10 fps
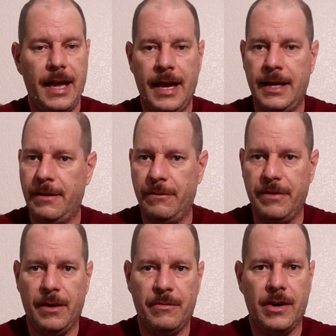and
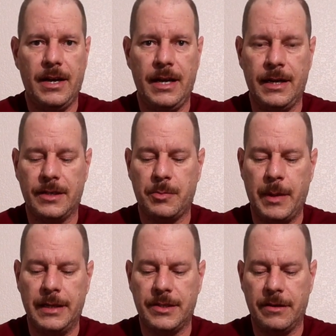very
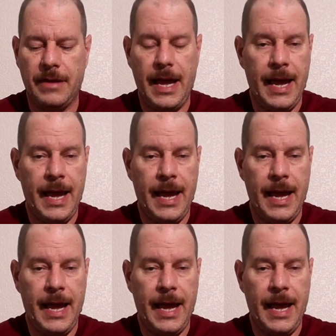inexpensive.